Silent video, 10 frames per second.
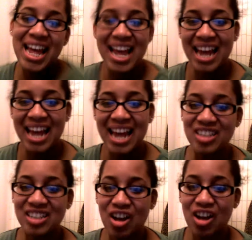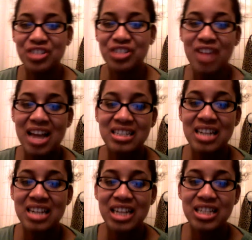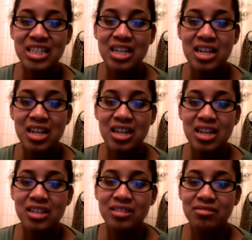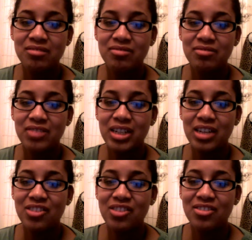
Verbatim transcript: and I'll talk to you guys in the next video.